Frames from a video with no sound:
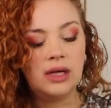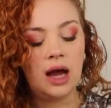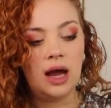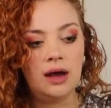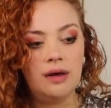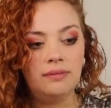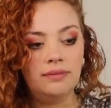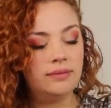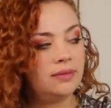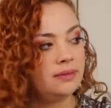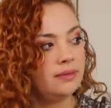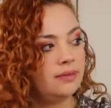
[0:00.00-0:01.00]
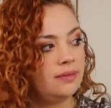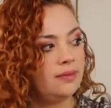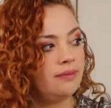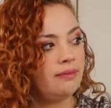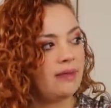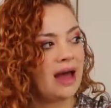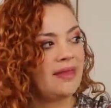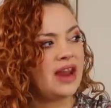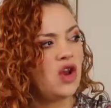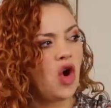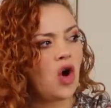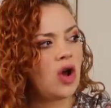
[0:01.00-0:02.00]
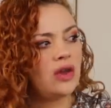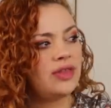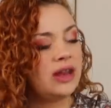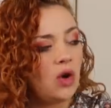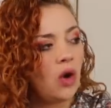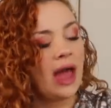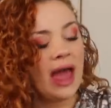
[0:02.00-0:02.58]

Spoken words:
And they're not